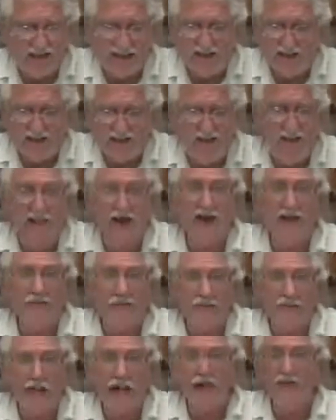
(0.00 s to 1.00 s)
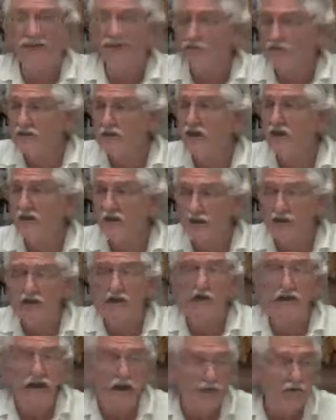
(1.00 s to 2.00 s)
to get his head out of his ass and start
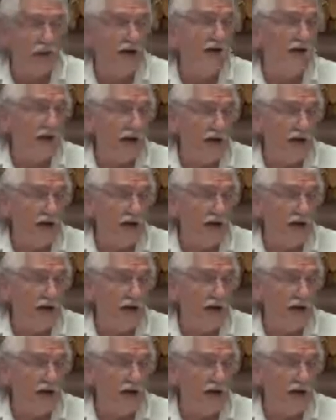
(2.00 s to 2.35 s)
looking at what